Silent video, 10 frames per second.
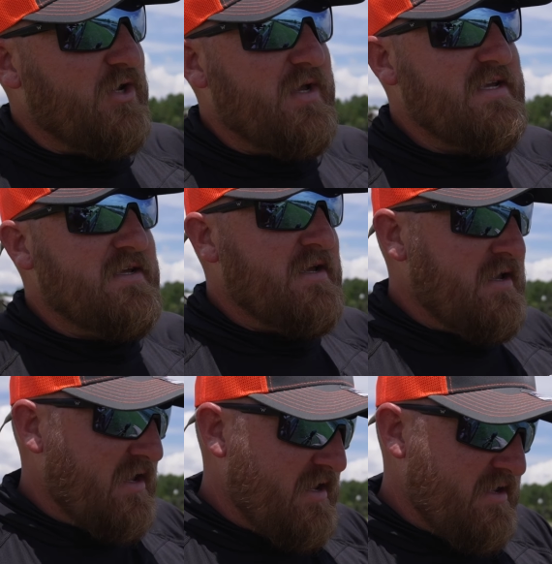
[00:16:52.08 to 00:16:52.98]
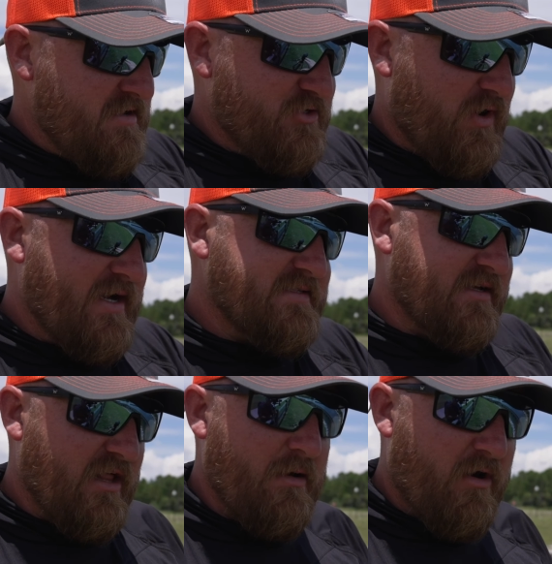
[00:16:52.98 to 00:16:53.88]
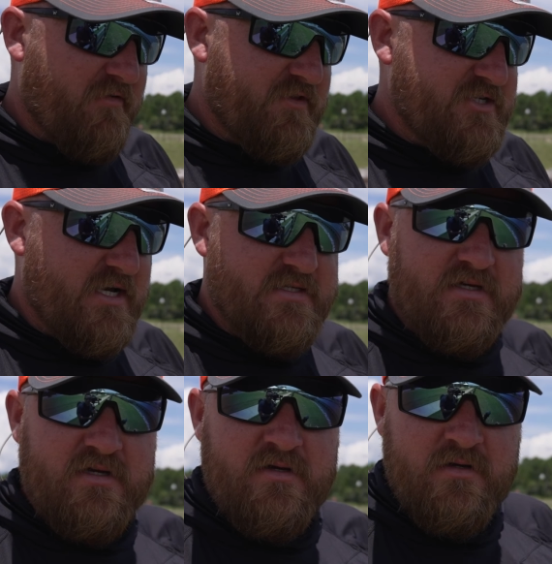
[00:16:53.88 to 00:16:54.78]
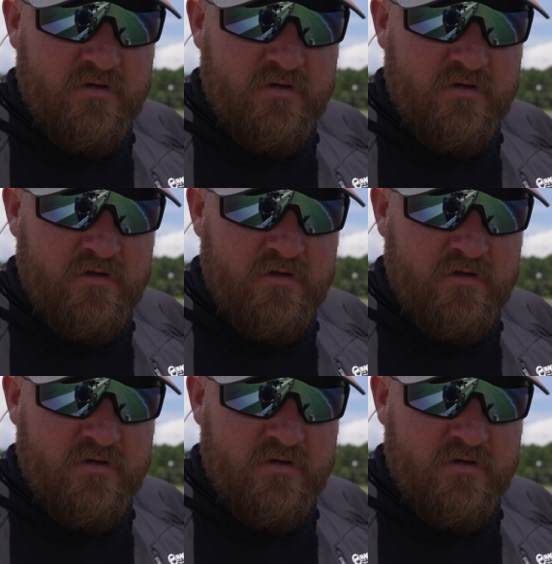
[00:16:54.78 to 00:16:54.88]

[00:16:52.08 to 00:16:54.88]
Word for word: so he he tries to climb off the jet ski